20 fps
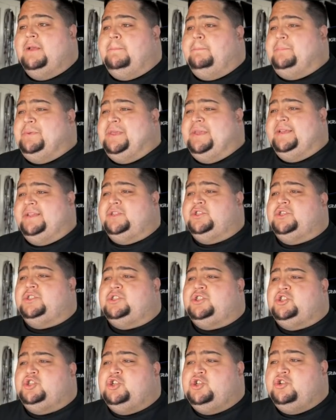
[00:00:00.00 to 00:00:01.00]
being
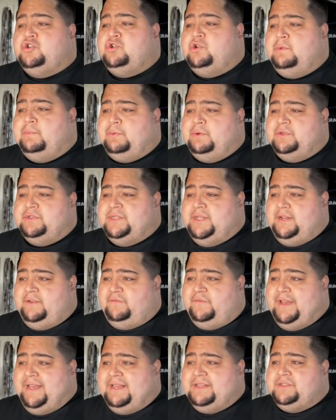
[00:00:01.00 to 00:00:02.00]
just 2%
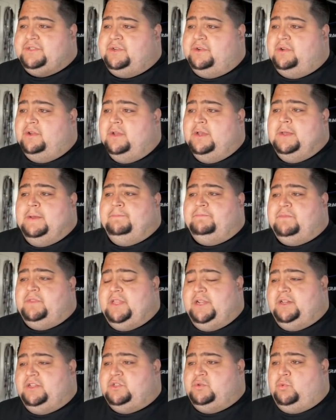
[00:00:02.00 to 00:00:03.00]
faster
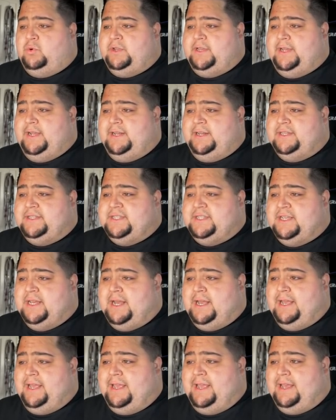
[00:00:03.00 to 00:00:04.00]
than the 2080 Ti,
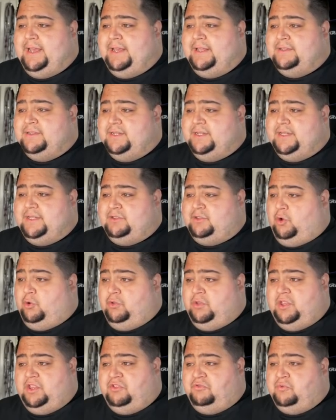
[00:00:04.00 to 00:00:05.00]
and
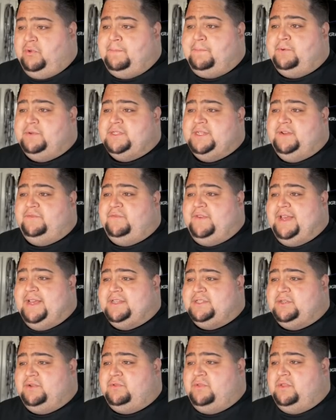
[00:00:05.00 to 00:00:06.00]
only 3%
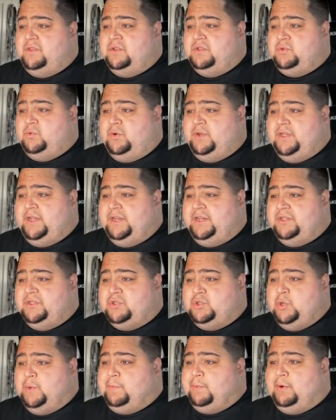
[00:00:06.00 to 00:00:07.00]
faster than the 2080
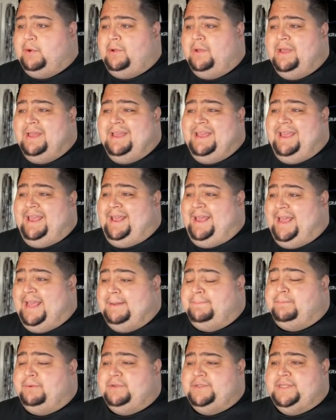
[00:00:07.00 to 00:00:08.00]
Super,
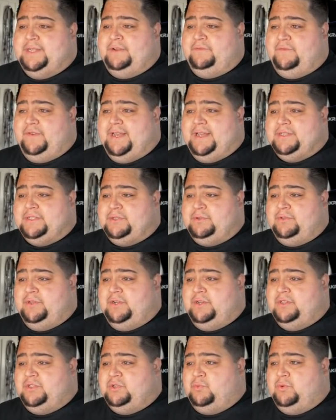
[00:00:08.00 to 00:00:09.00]
8% faster than
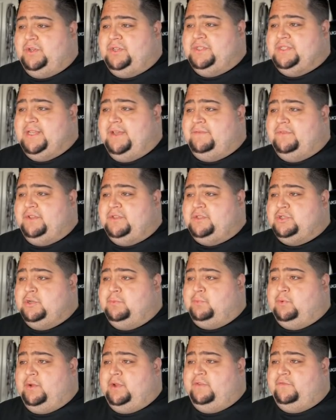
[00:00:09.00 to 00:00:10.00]
the 2070
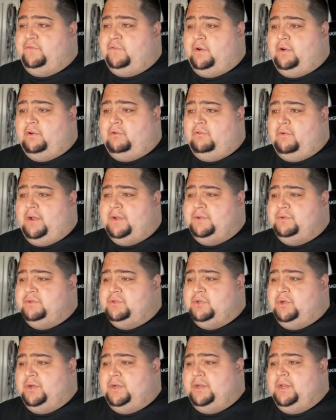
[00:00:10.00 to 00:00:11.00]
Super in Far Cry New
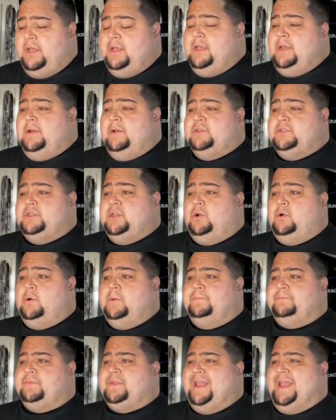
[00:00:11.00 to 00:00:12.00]
Dawn.
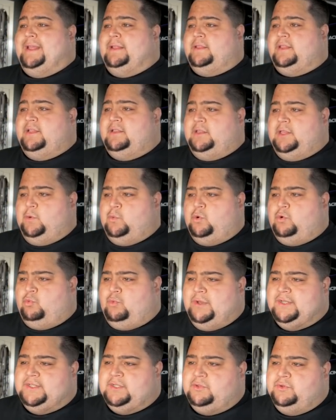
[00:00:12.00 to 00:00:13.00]
So at the lower
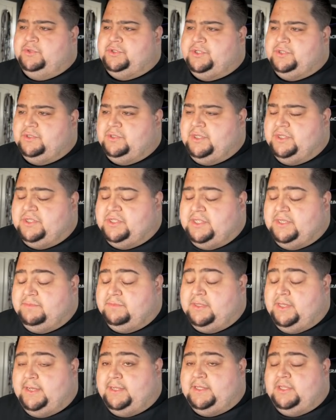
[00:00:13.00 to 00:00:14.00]
resolutions, it
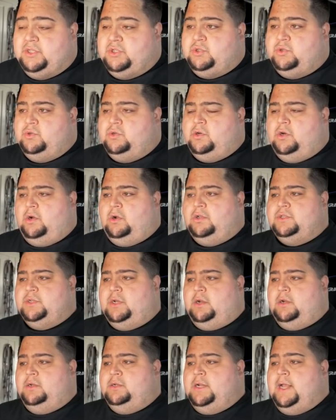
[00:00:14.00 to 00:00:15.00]
seems like these new cards
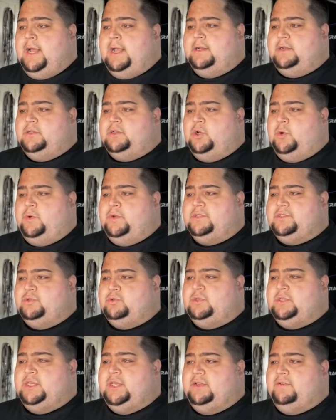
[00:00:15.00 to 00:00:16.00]
are not going to
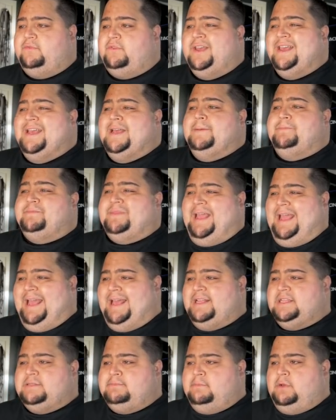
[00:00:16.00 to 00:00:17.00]
give
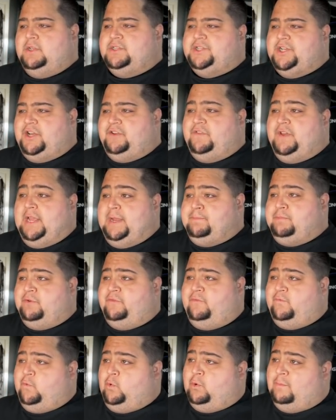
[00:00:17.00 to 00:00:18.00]
as much of a
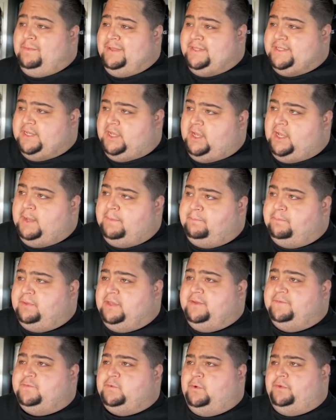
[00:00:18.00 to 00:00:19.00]
performance
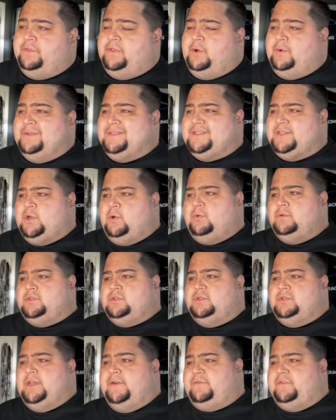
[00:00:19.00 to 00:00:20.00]
uplift, although it's going
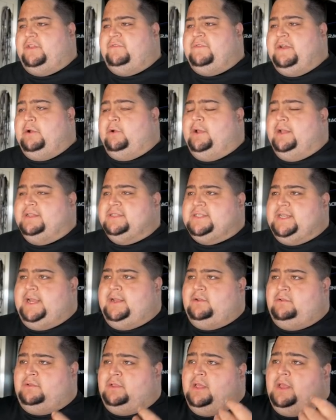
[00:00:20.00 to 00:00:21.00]
to definitely vary on
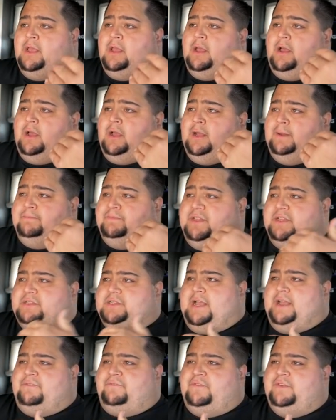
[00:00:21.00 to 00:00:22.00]
title.
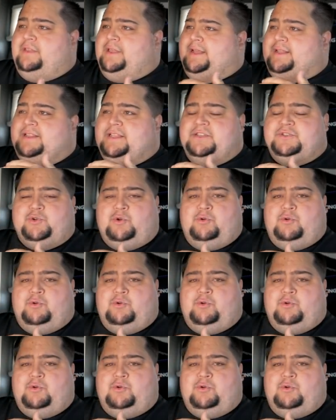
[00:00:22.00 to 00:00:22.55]
I feel like these are